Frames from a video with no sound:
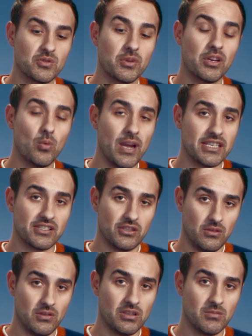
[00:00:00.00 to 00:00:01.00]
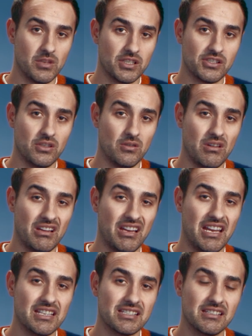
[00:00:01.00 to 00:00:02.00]
I was wearing a wetsuit under my suit and I
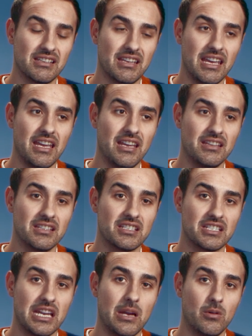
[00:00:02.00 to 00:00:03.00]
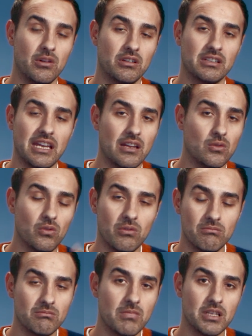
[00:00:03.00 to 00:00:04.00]
had to get in the shower and get all the
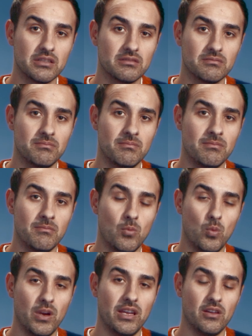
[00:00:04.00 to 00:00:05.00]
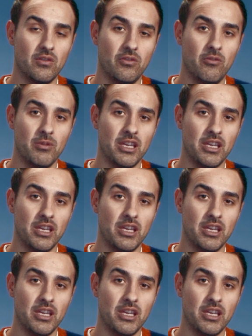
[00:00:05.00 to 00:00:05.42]
mud and wee off of